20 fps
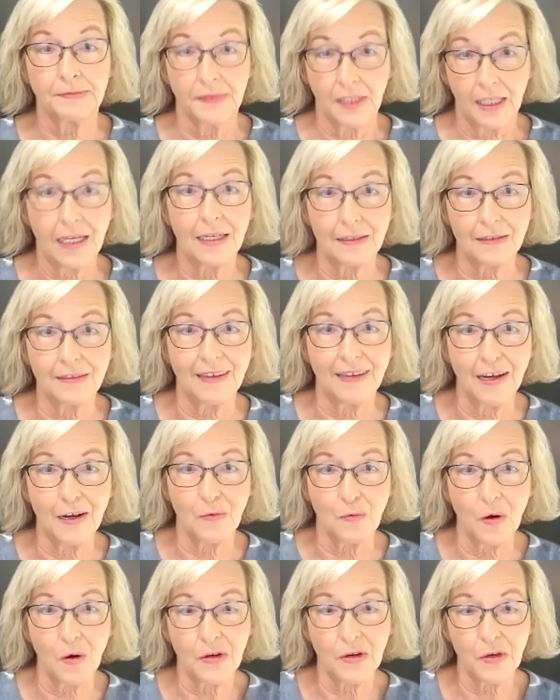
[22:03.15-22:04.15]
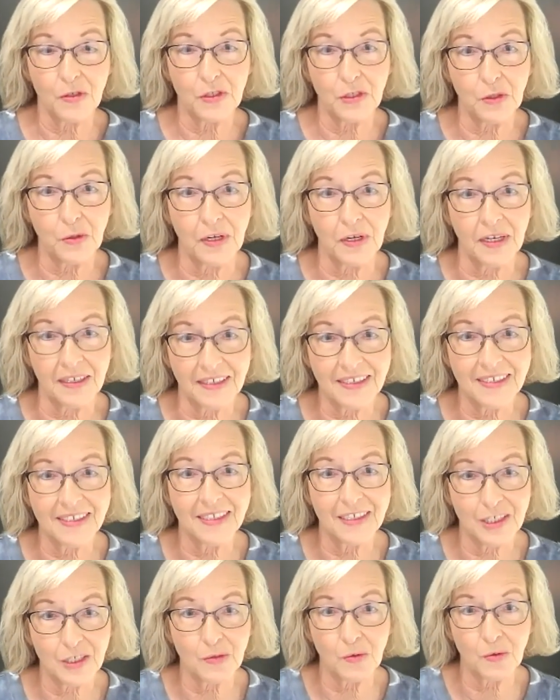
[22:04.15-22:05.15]
and what you're doing, because
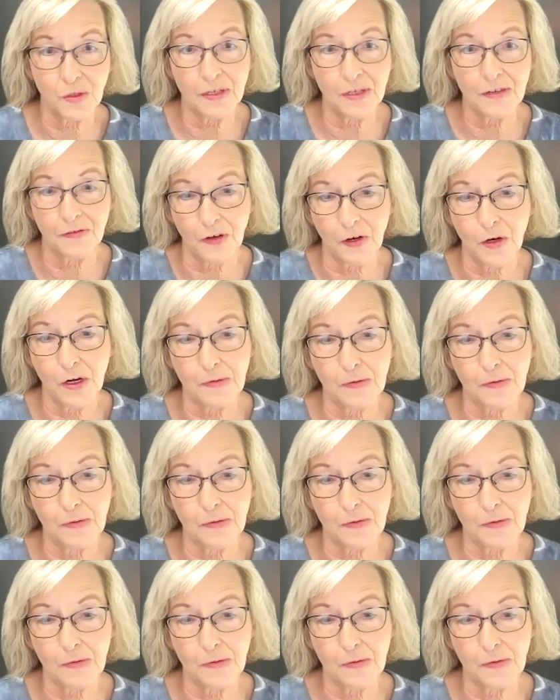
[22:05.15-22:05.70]
it's really very